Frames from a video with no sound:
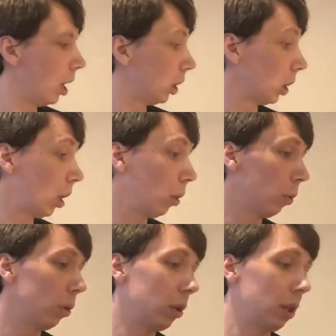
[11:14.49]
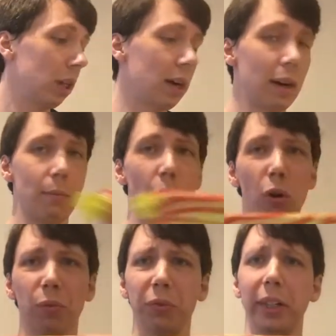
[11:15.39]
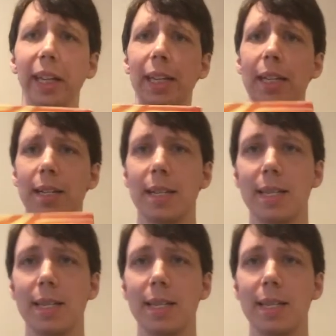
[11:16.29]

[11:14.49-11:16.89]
So hopefully